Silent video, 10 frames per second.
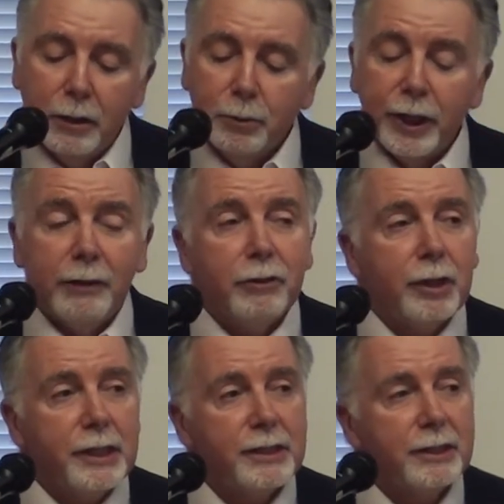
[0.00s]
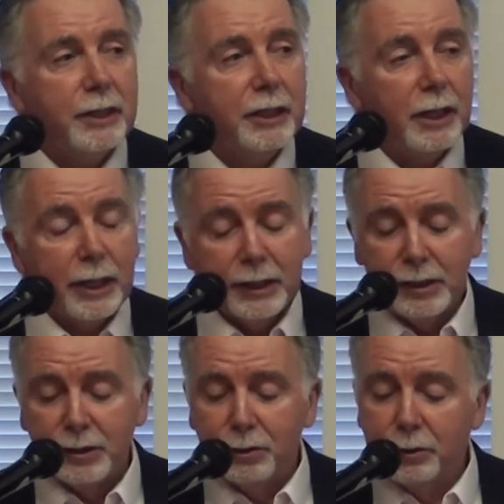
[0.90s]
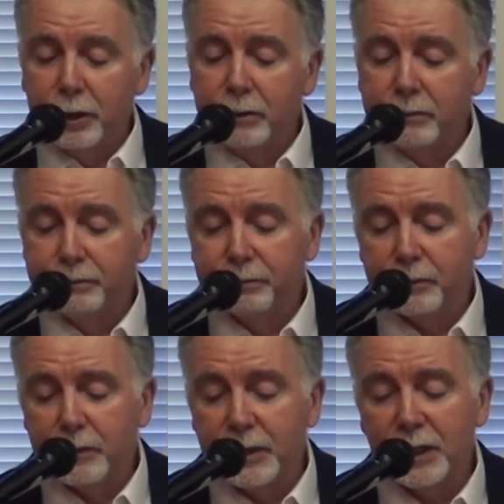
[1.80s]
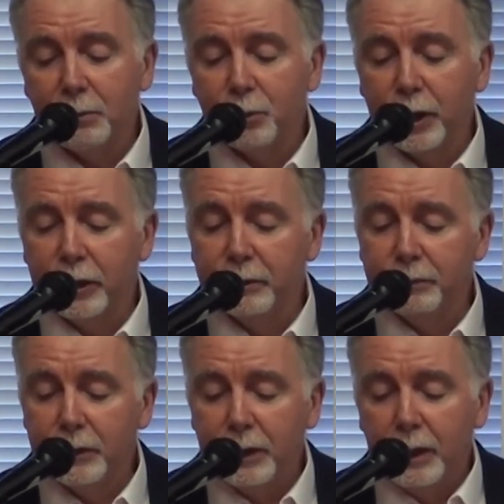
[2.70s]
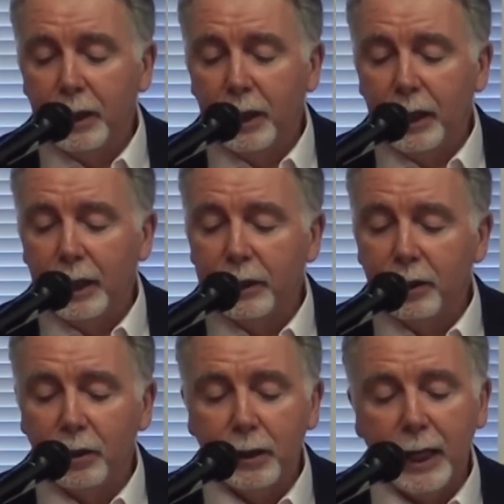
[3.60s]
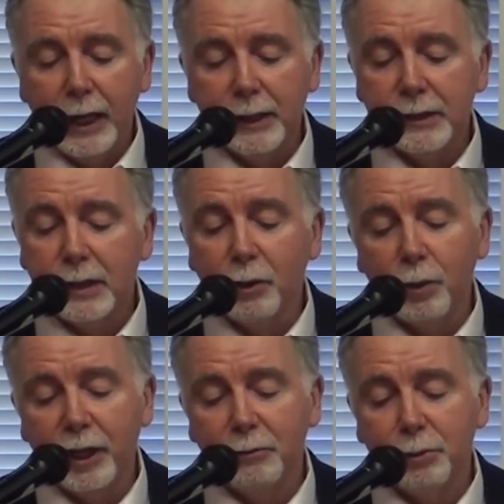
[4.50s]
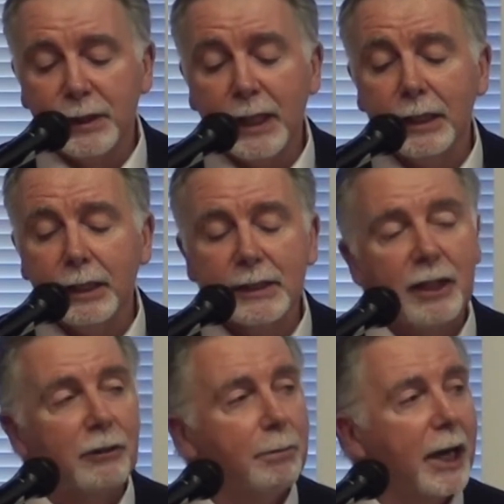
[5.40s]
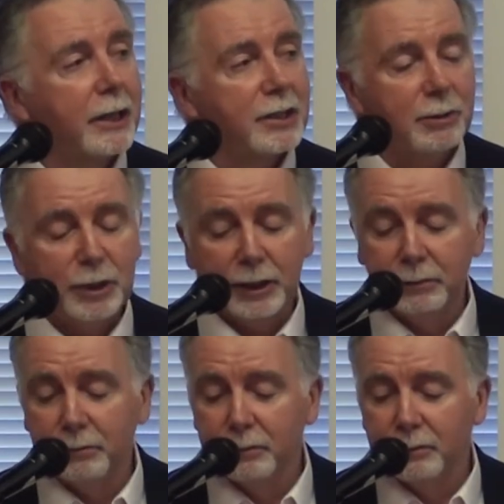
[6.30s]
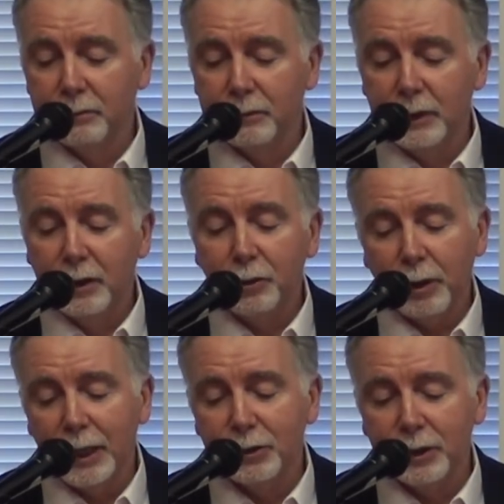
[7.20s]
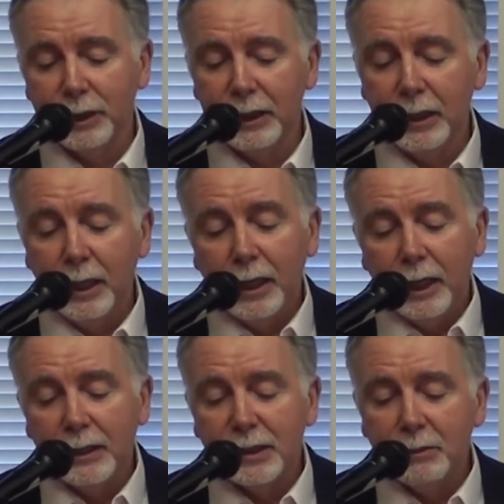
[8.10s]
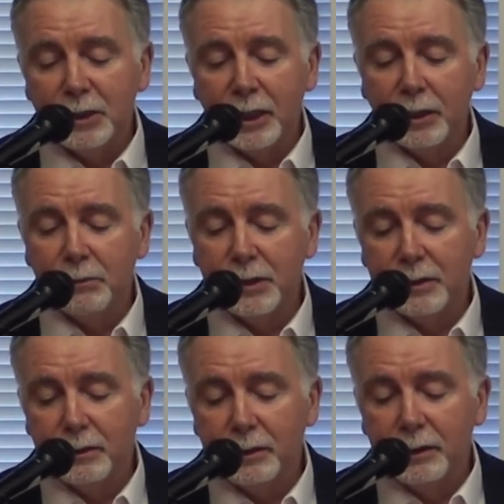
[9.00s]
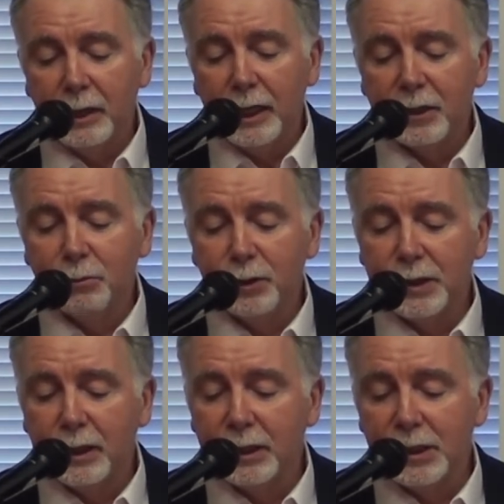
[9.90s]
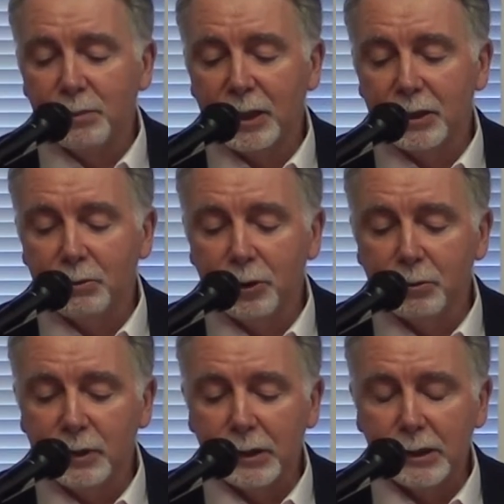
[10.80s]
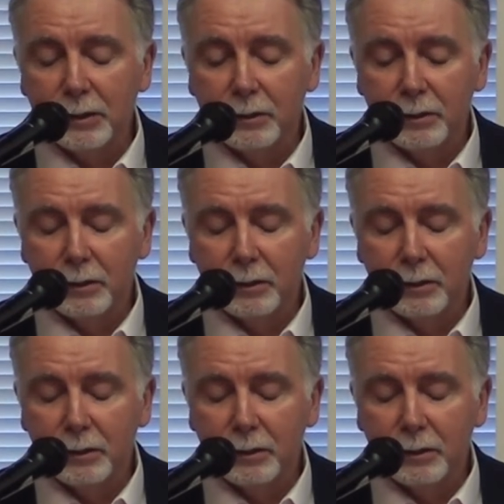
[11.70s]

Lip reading: Whatever I see, I store somewhere, and it all has a way of presenting itself back to me, gradually, and sometimes at the most unexpected moments.